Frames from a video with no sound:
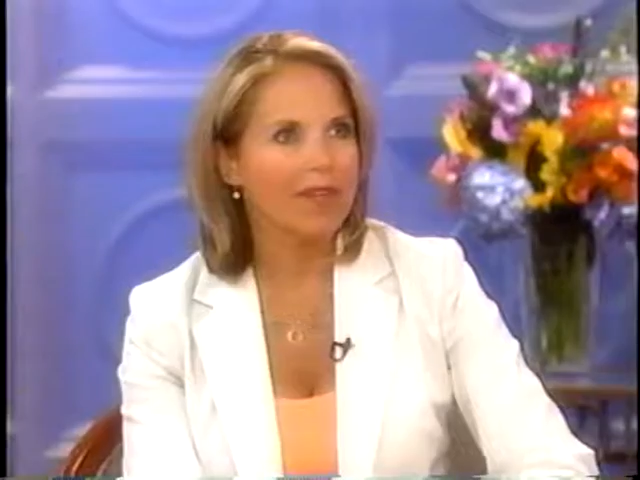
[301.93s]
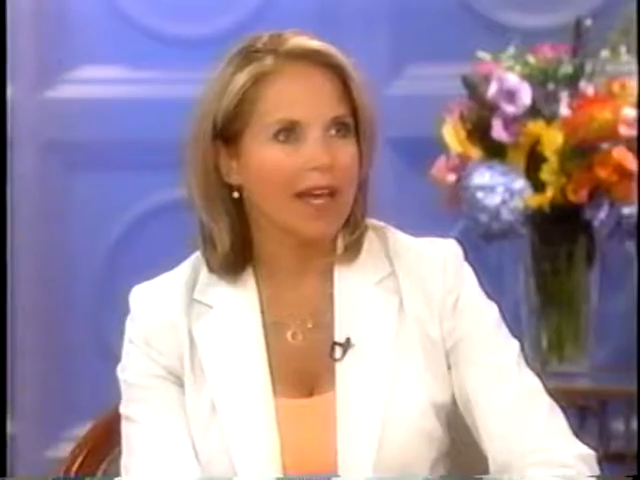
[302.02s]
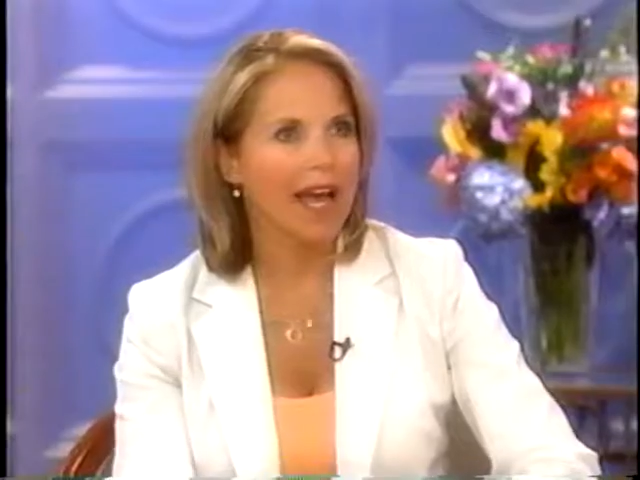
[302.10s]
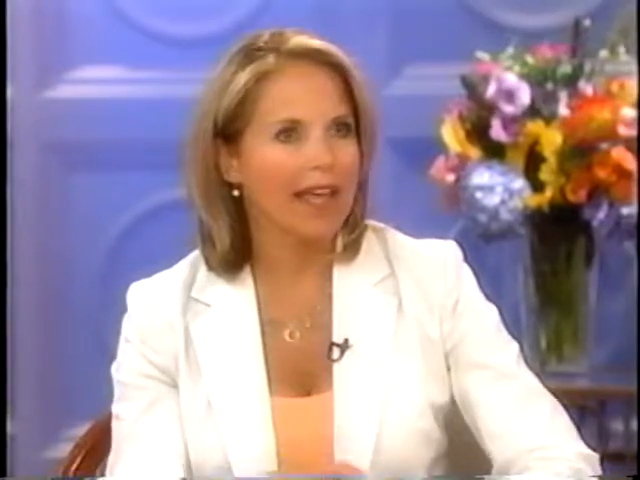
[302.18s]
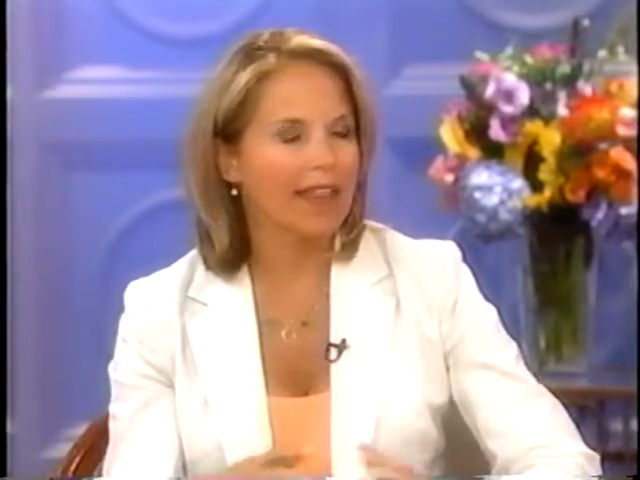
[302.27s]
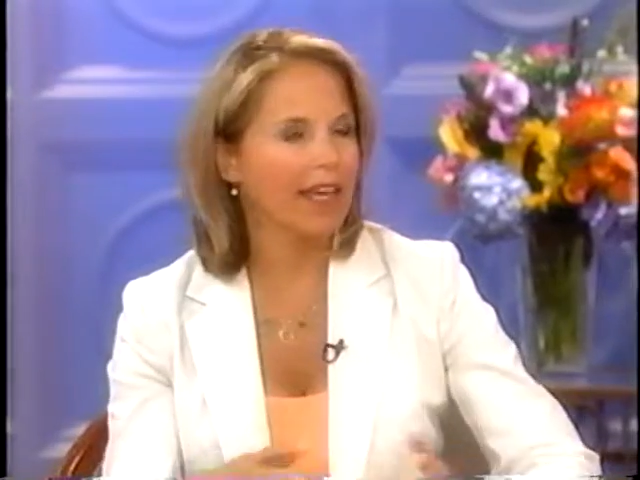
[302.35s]

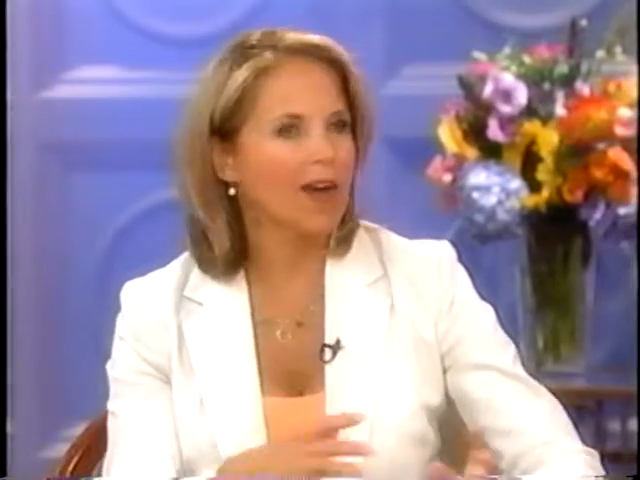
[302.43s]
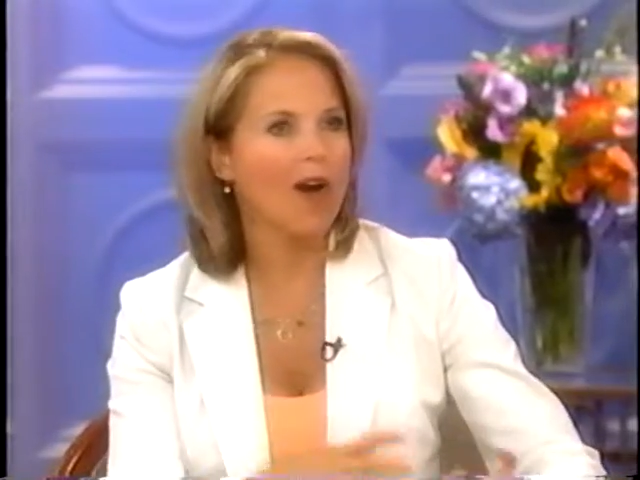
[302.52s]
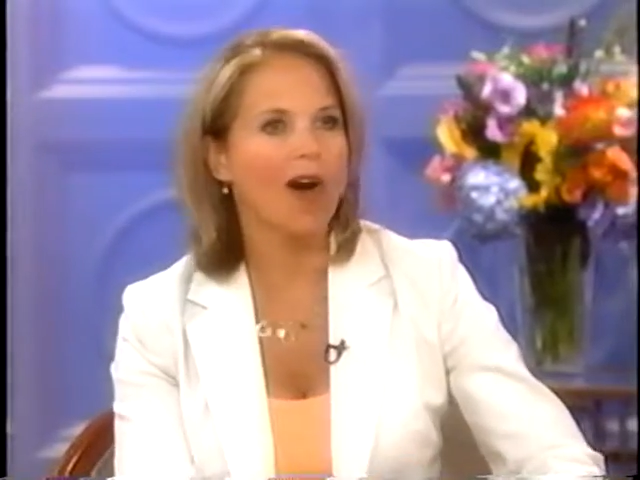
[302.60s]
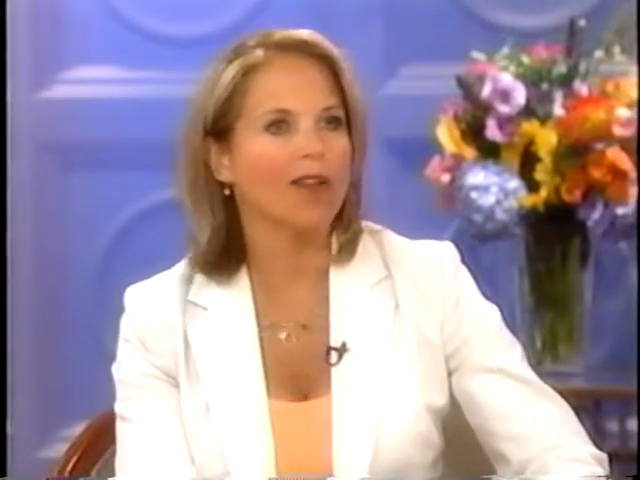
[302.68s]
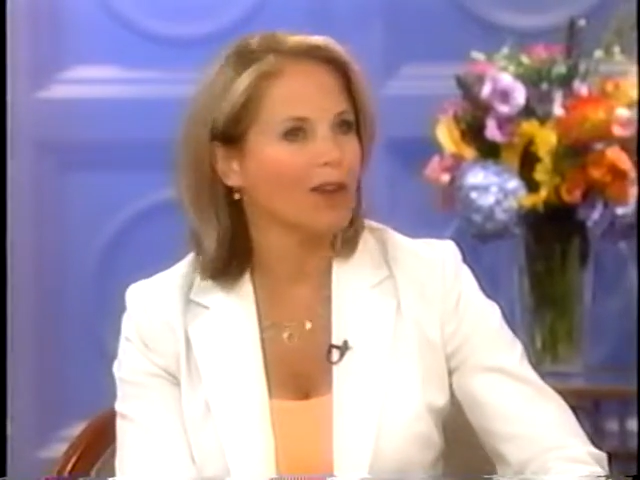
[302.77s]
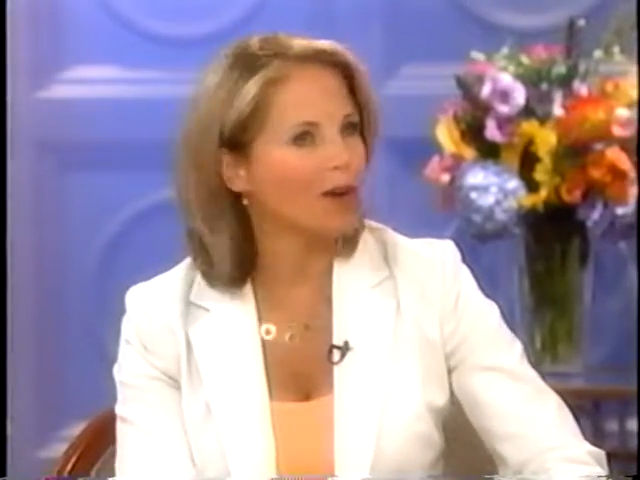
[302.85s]
I think
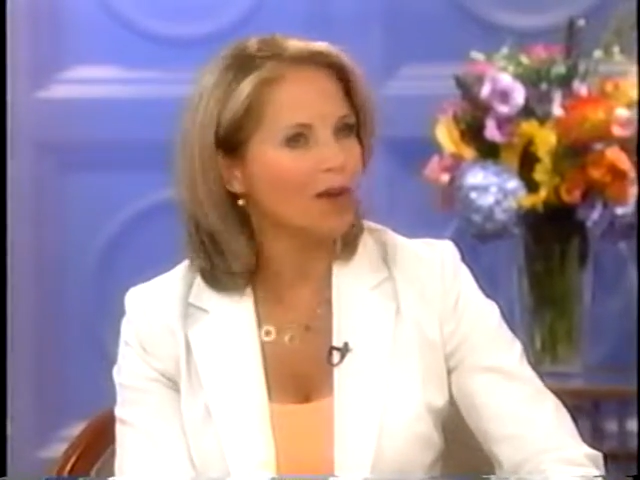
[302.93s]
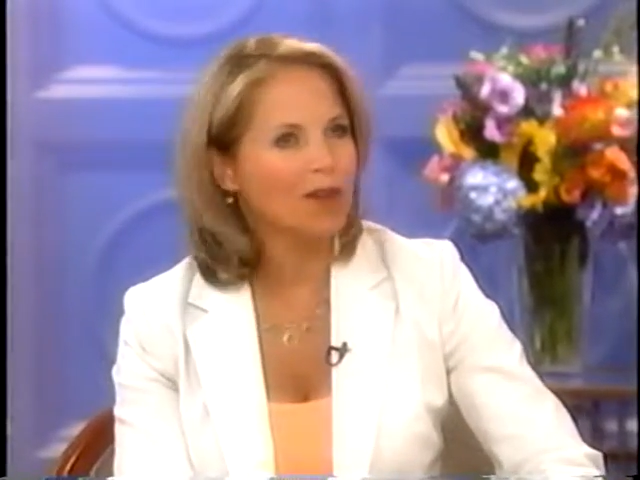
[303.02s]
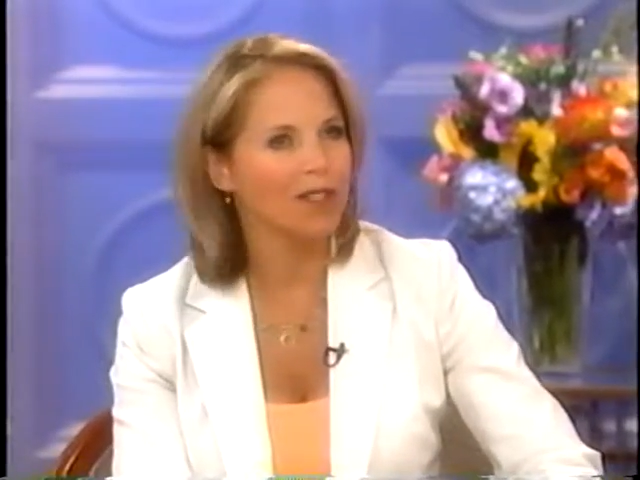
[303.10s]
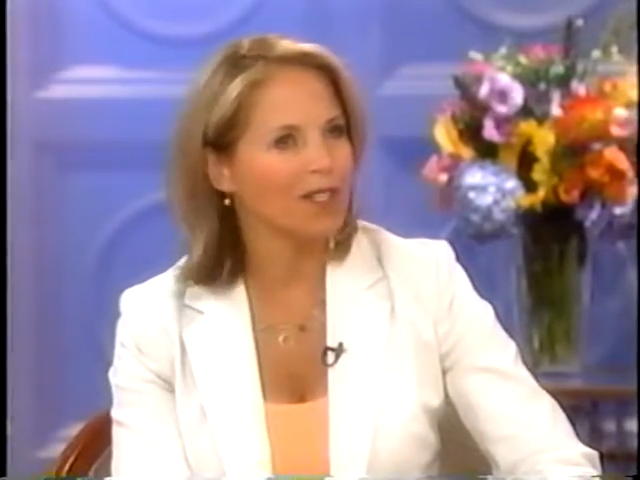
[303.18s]
all local